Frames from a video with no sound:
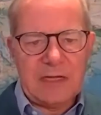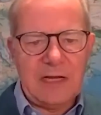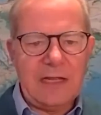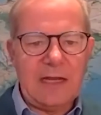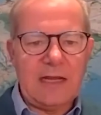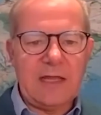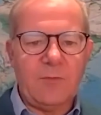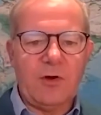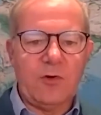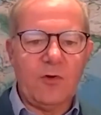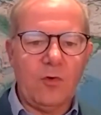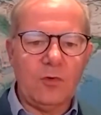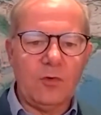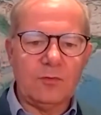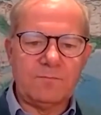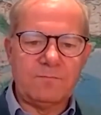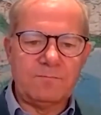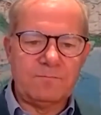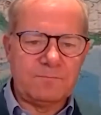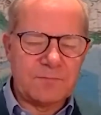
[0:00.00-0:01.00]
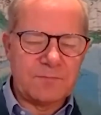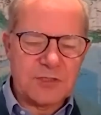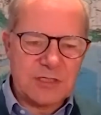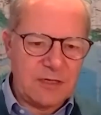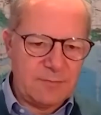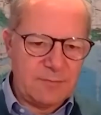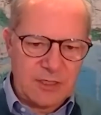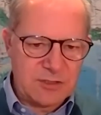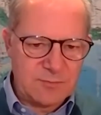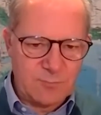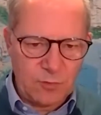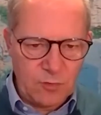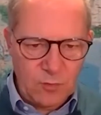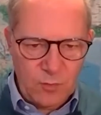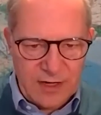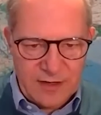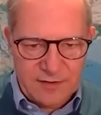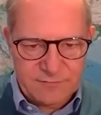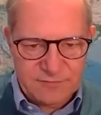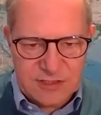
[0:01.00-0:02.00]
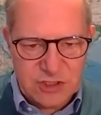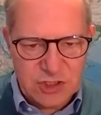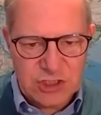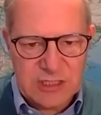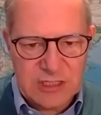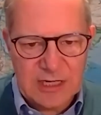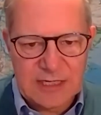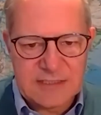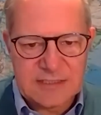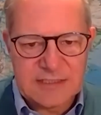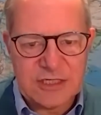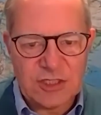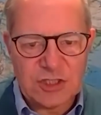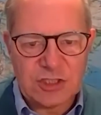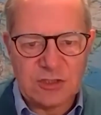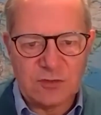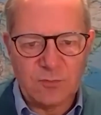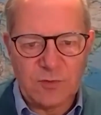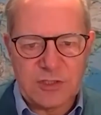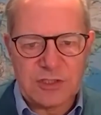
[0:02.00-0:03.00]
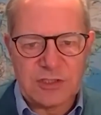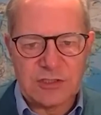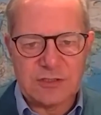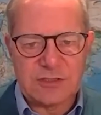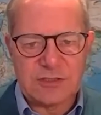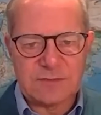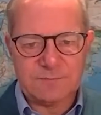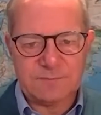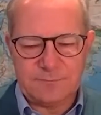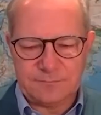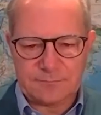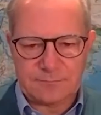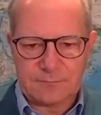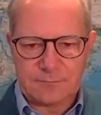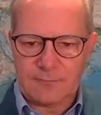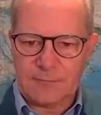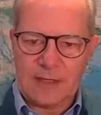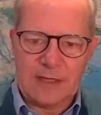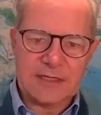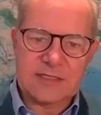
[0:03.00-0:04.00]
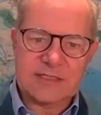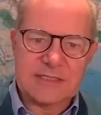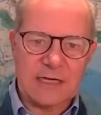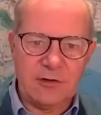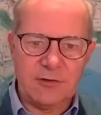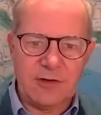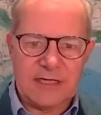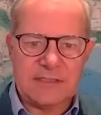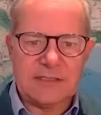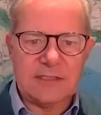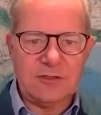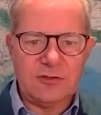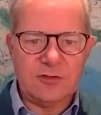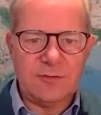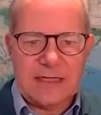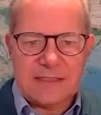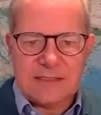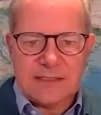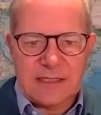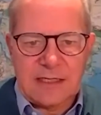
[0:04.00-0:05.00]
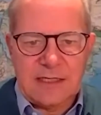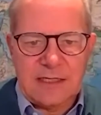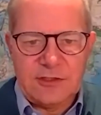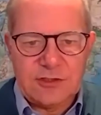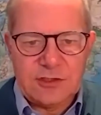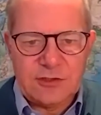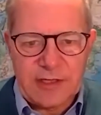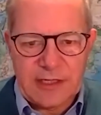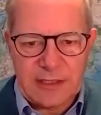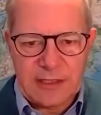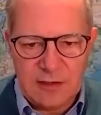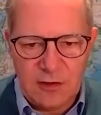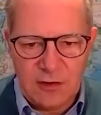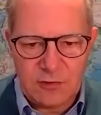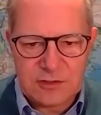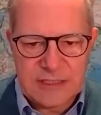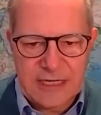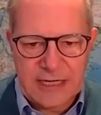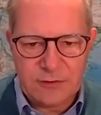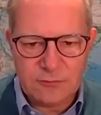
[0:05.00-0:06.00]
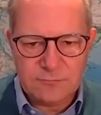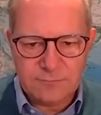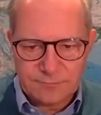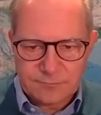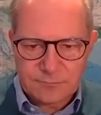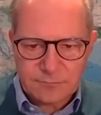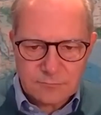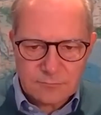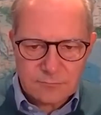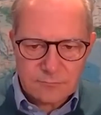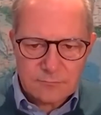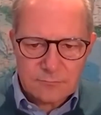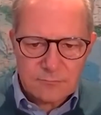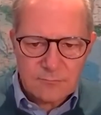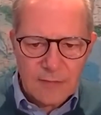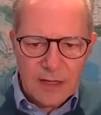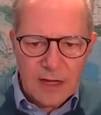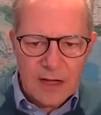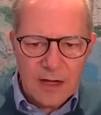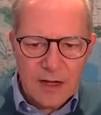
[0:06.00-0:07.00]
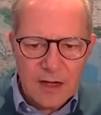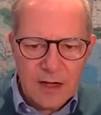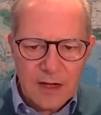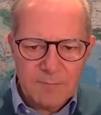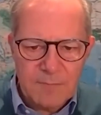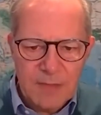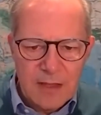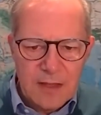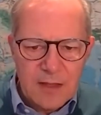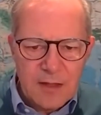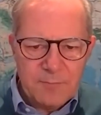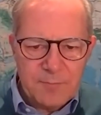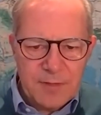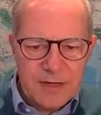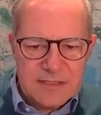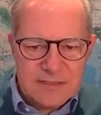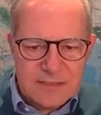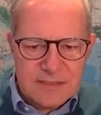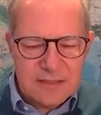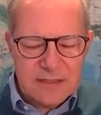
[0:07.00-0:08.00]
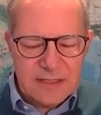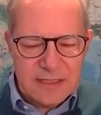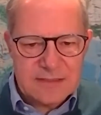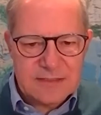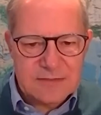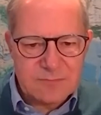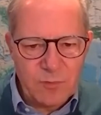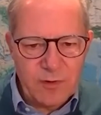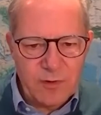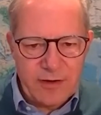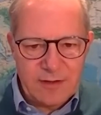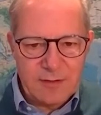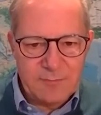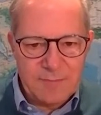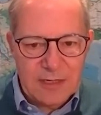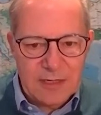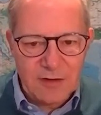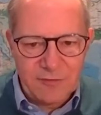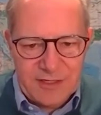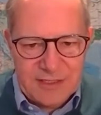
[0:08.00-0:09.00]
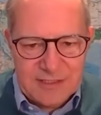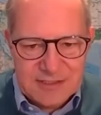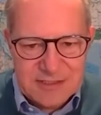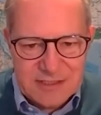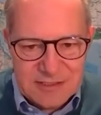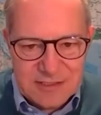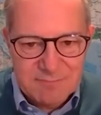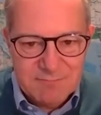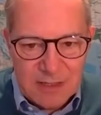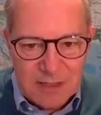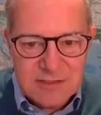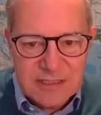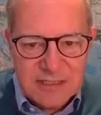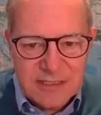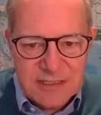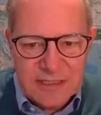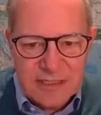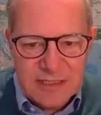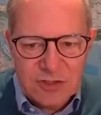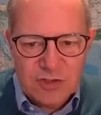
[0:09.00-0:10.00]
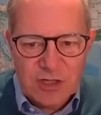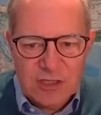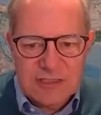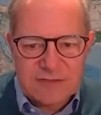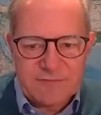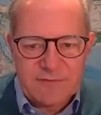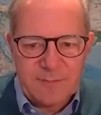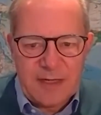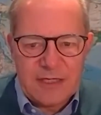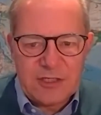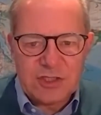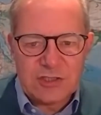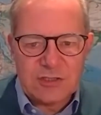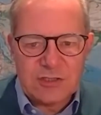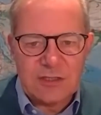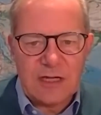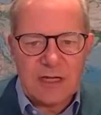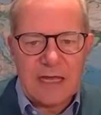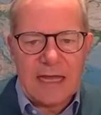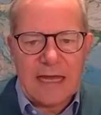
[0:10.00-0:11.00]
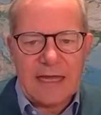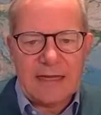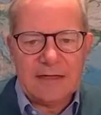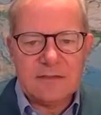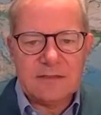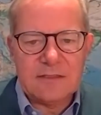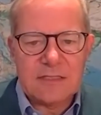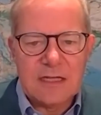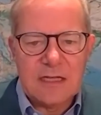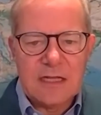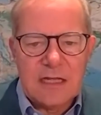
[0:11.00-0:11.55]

clearly we're all so much more aware of digitalization, which has accelerated dramatically during lockdown. But we're in the middle of it. It's a multi-year transformation, and